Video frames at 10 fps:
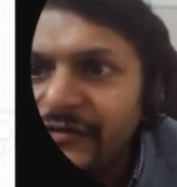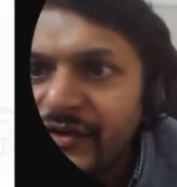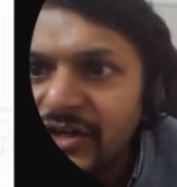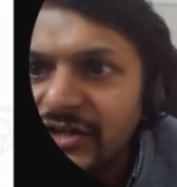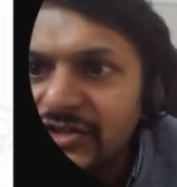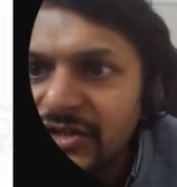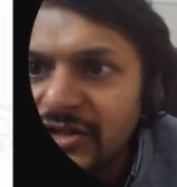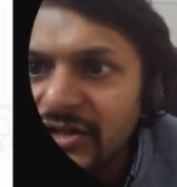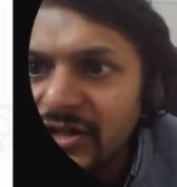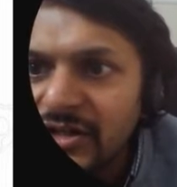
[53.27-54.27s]
first,
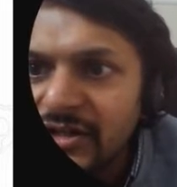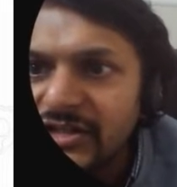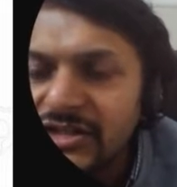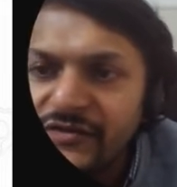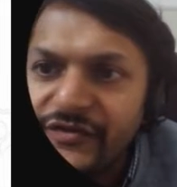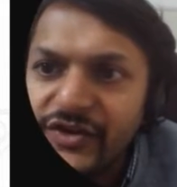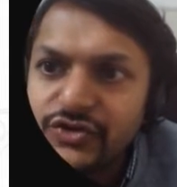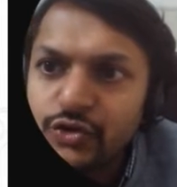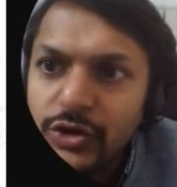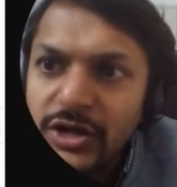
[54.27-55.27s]
this is the
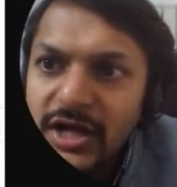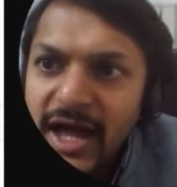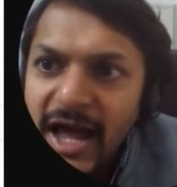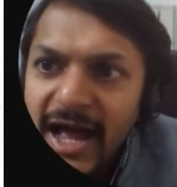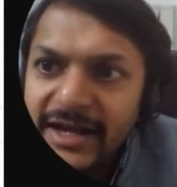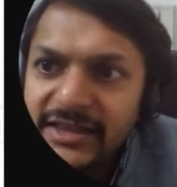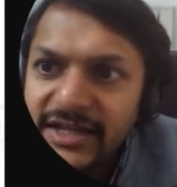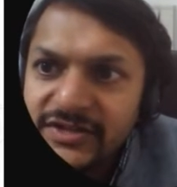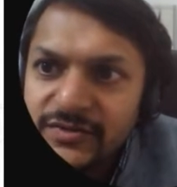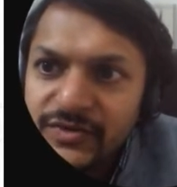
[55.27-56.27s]
first rule. And in
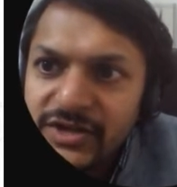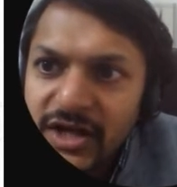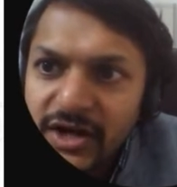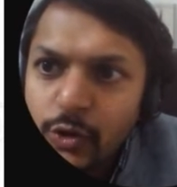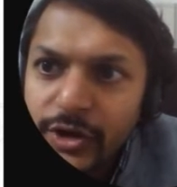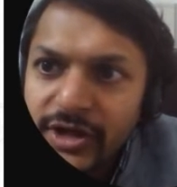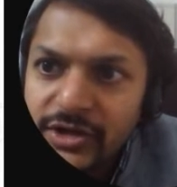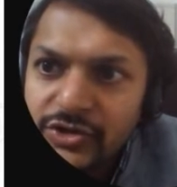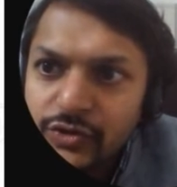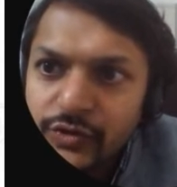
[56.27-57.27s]
this, we are
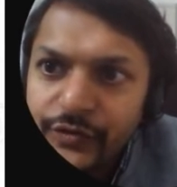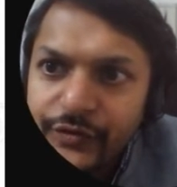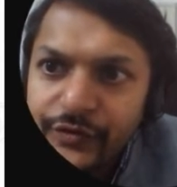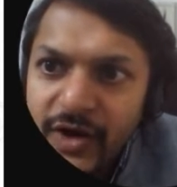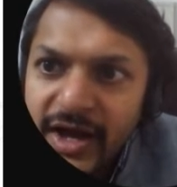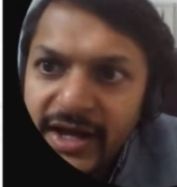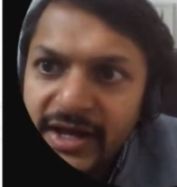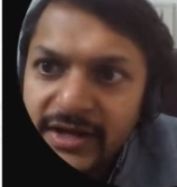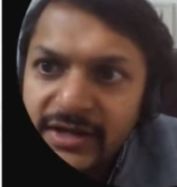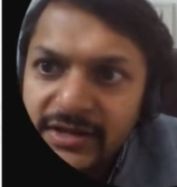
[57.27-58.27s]
going to
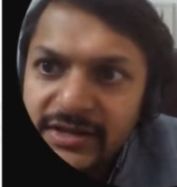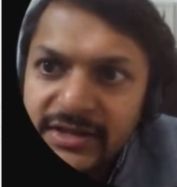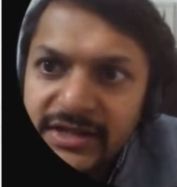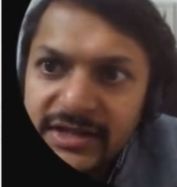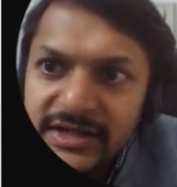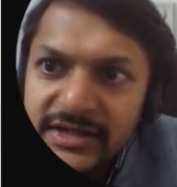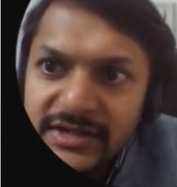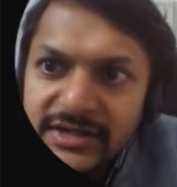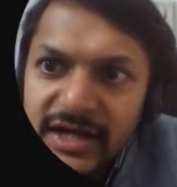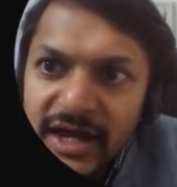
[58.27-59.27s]
find the
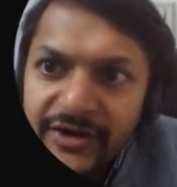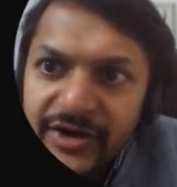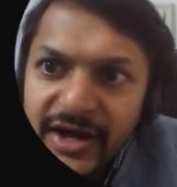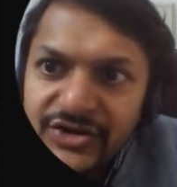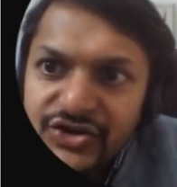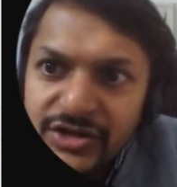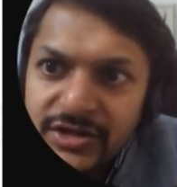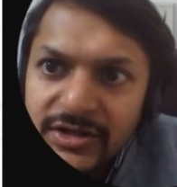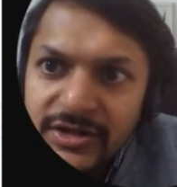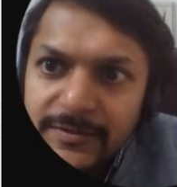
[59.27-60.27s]
direction